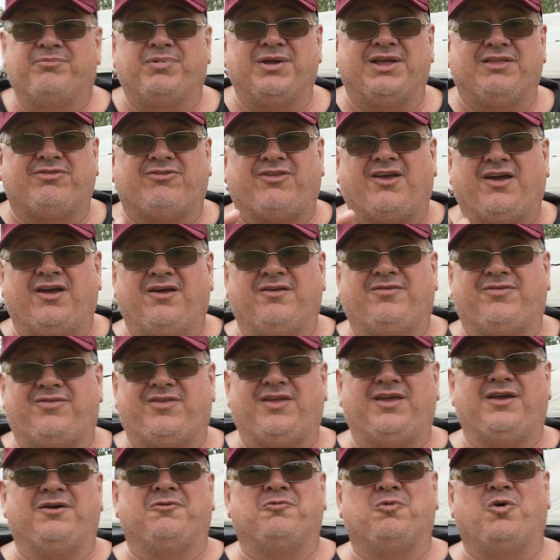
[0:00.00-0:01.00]
be
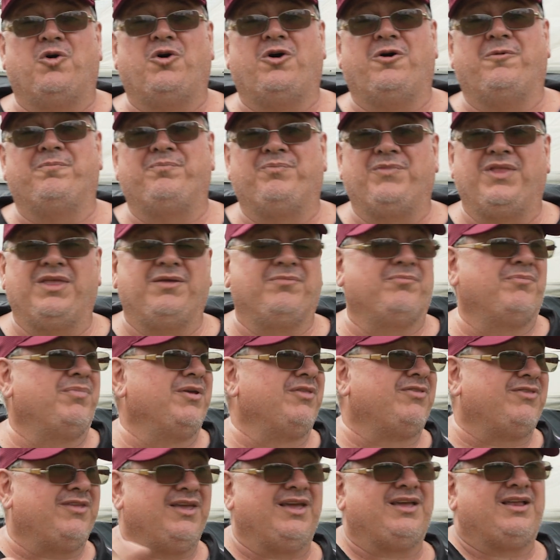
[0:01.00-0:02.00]
toasty and warm,
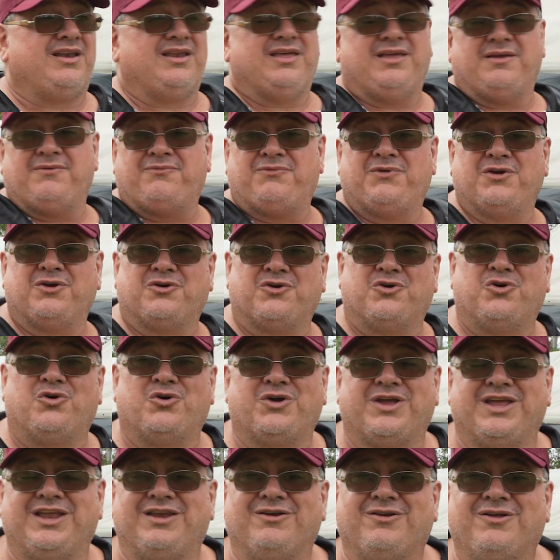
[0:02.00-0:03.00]
particularly if you're
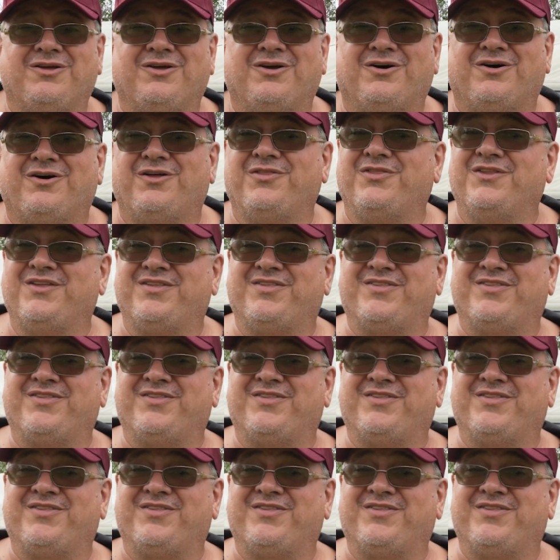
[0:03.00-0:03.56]
cooking on the